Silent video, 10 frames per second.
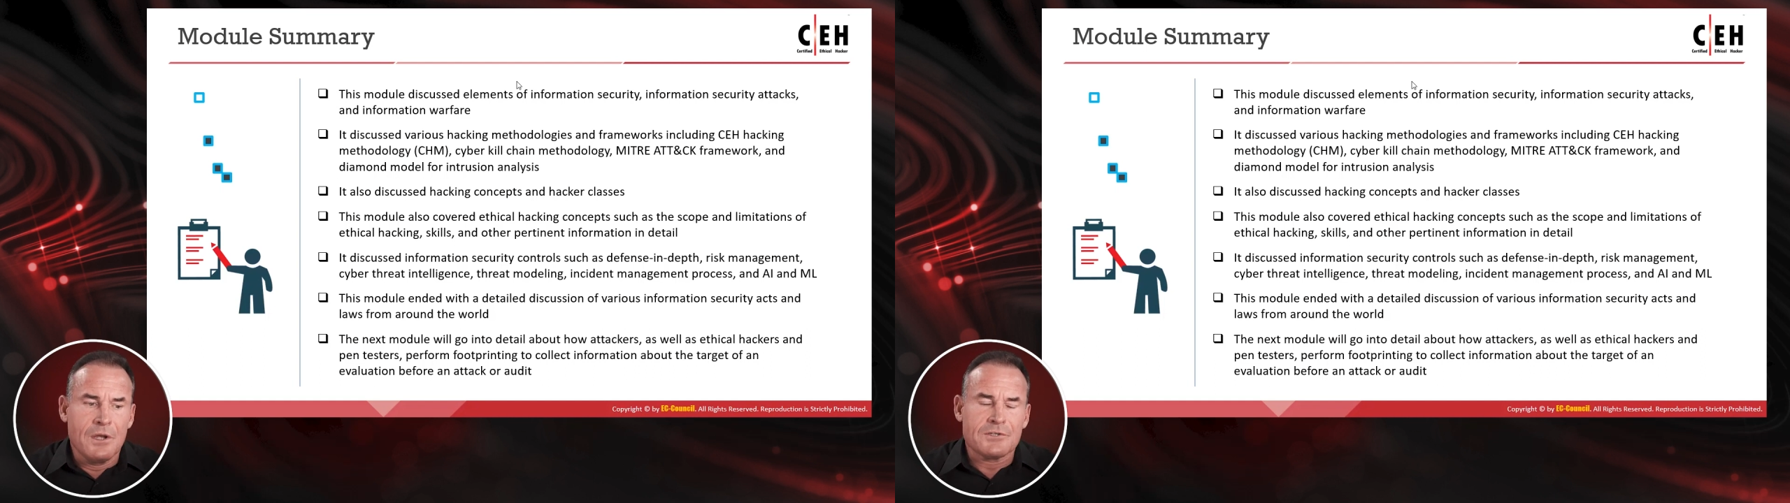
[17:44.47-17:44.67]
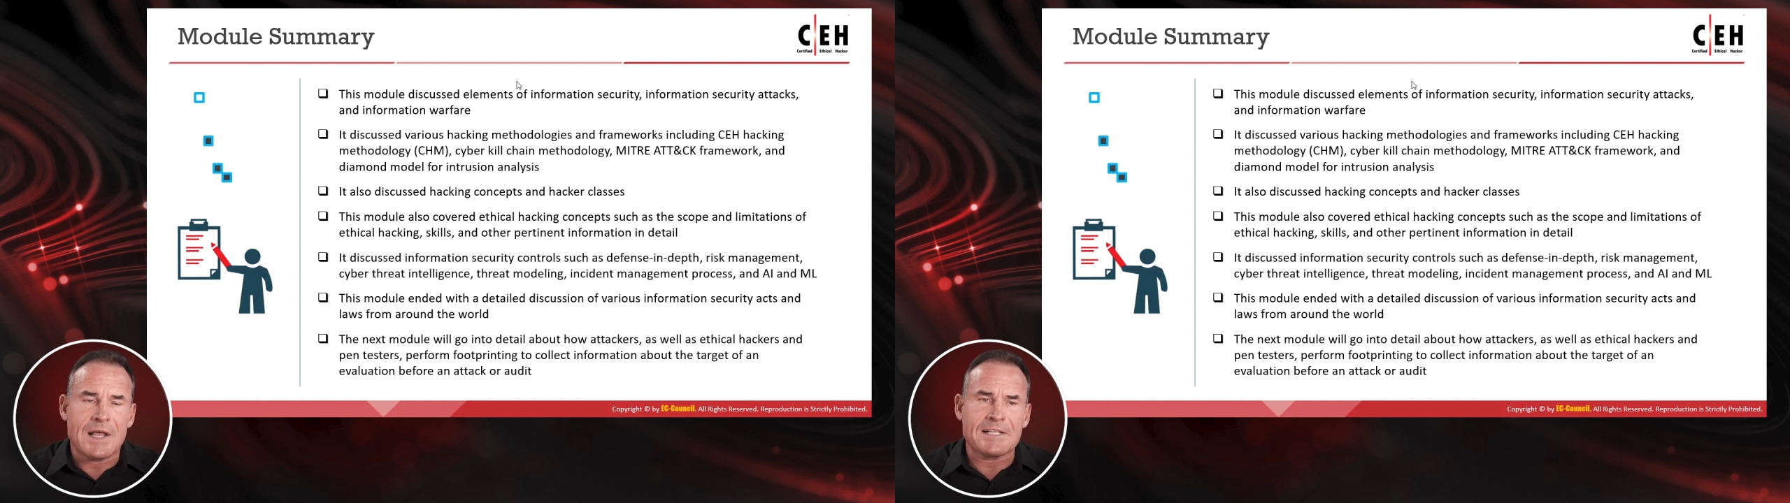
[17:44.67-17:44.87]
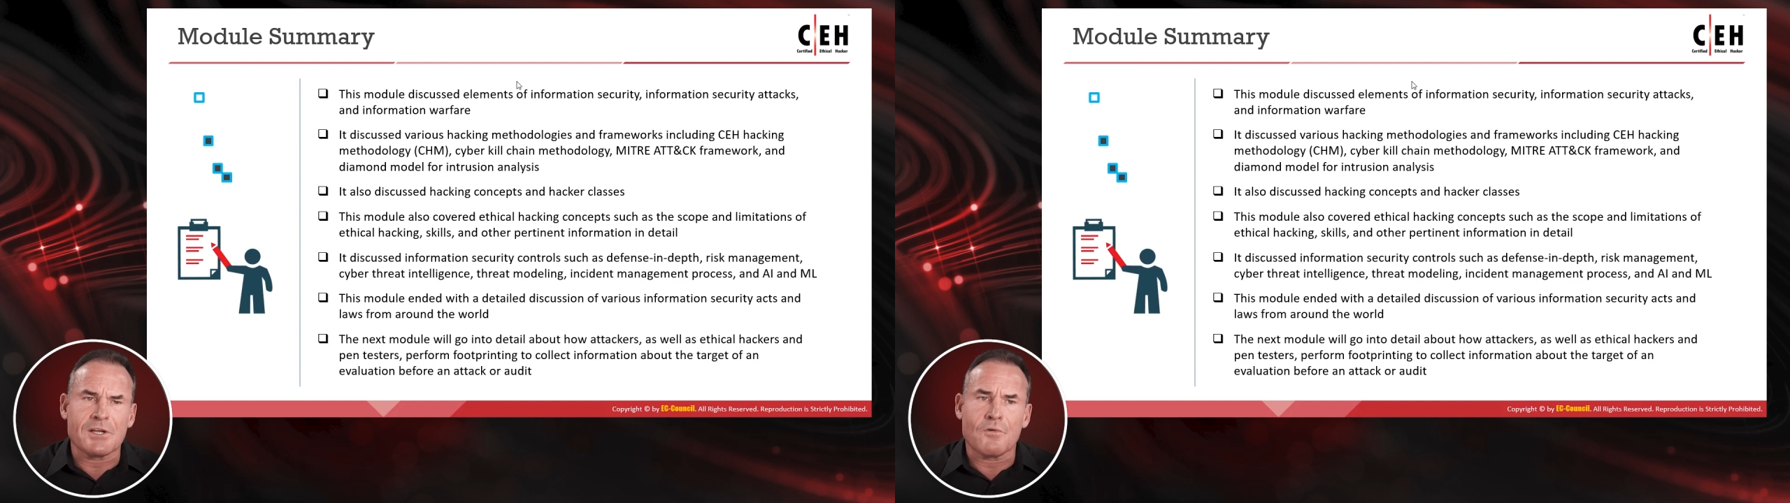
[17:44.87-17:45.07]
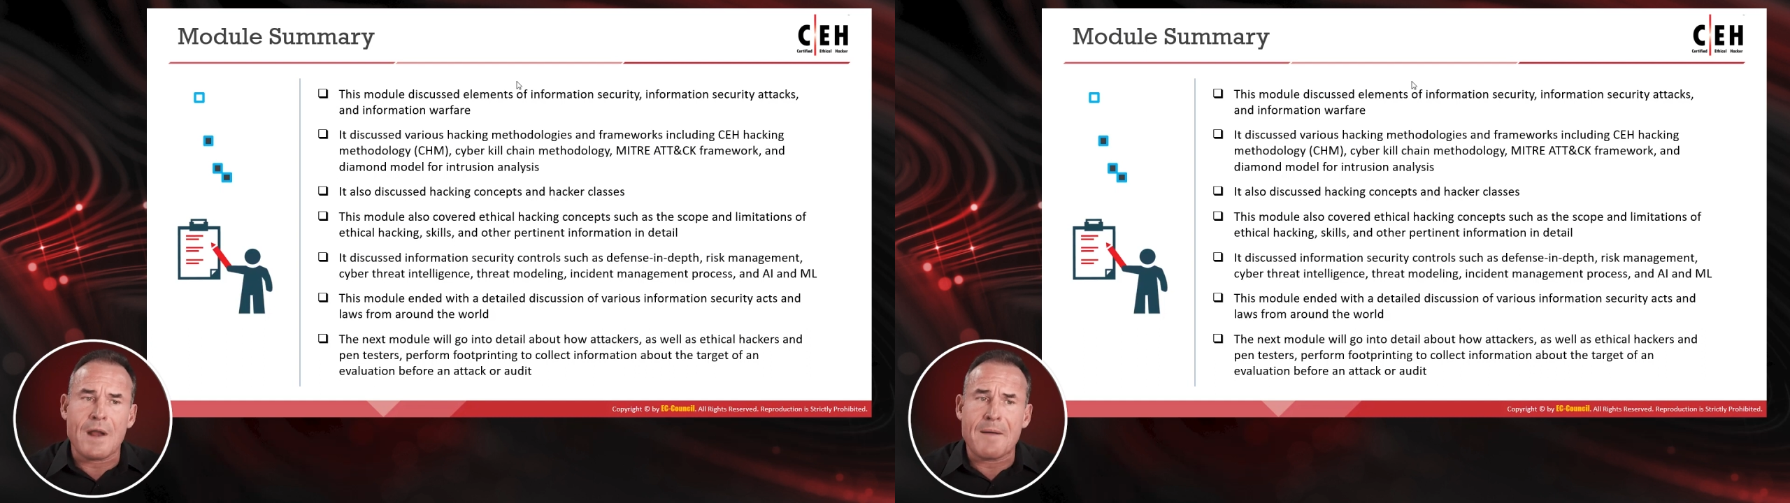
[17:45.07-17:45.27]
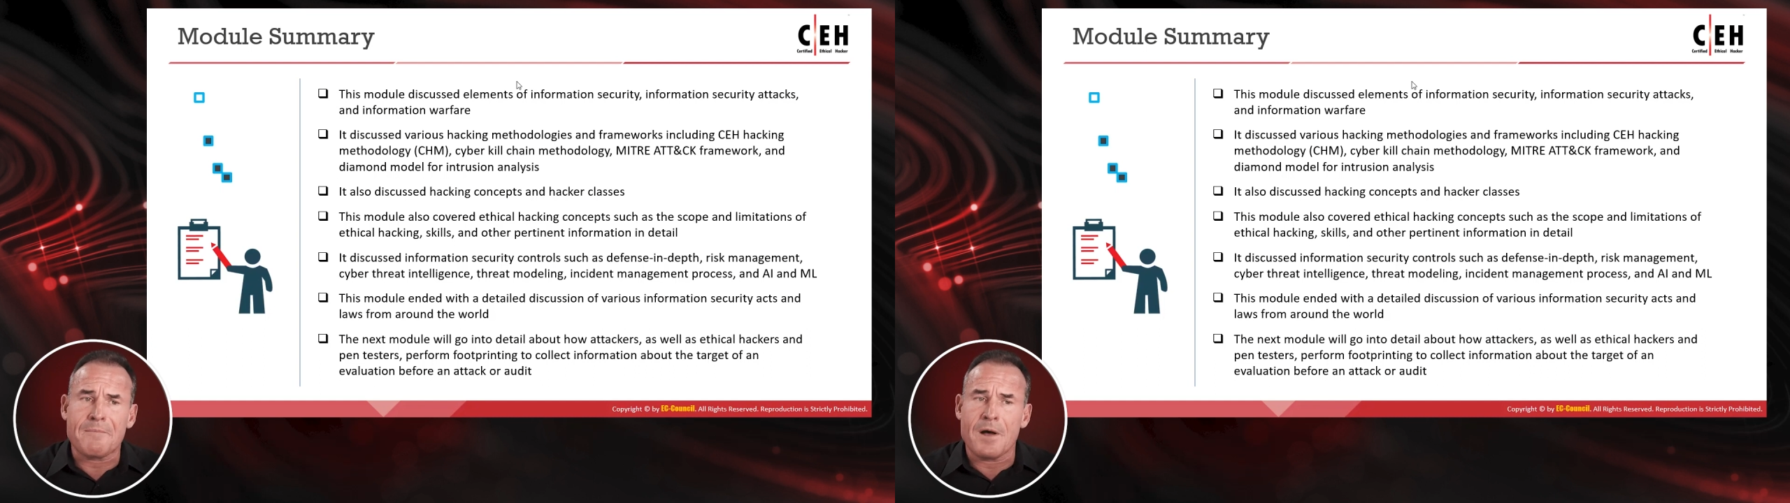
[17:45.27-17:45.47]
So that's going to
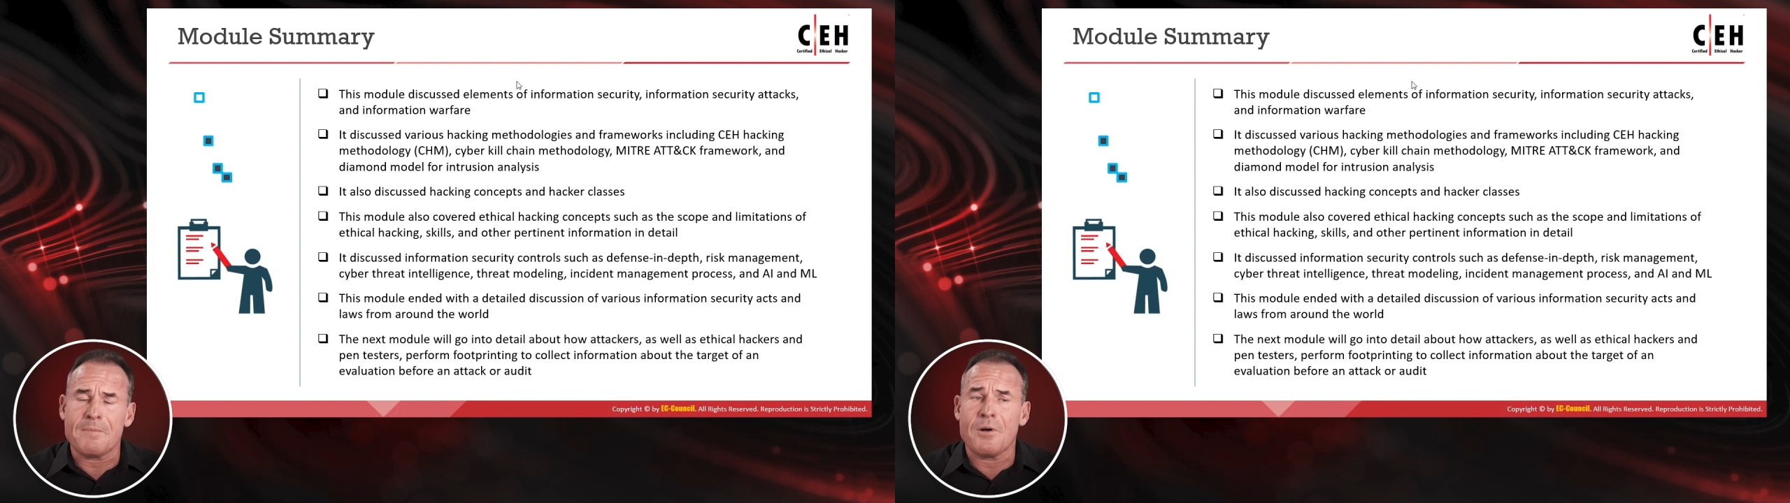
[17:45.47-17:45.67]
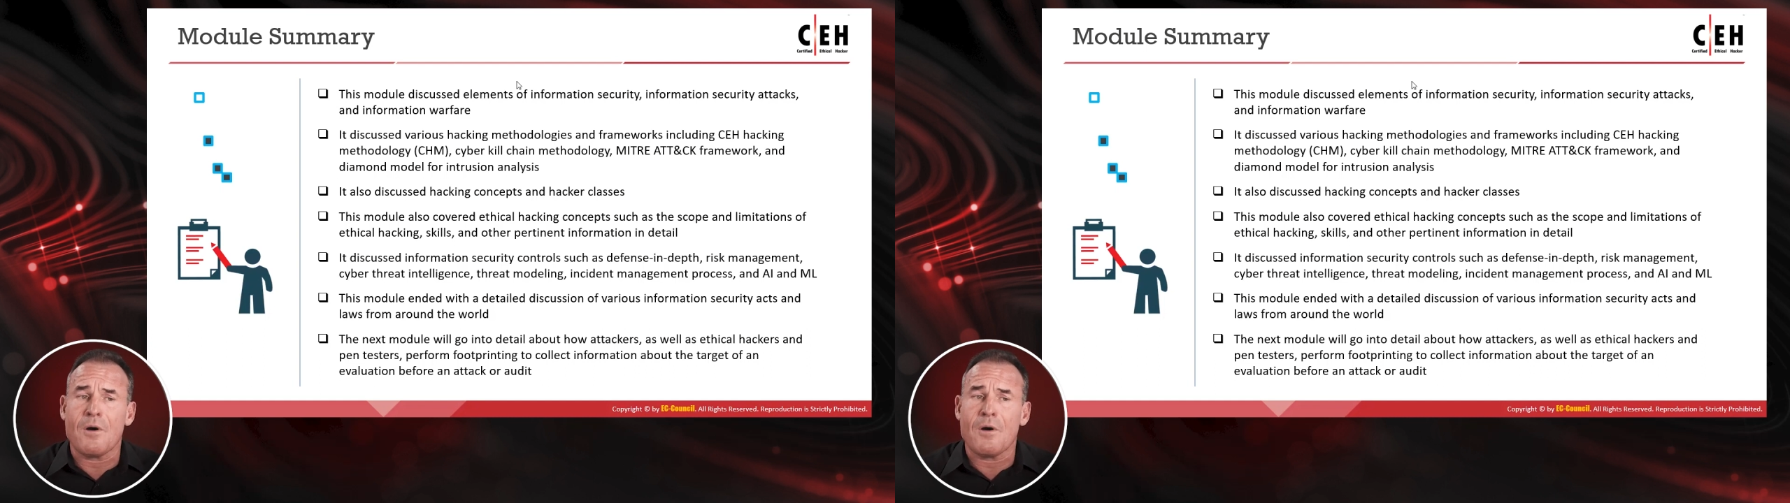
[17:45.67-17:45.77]
wrap up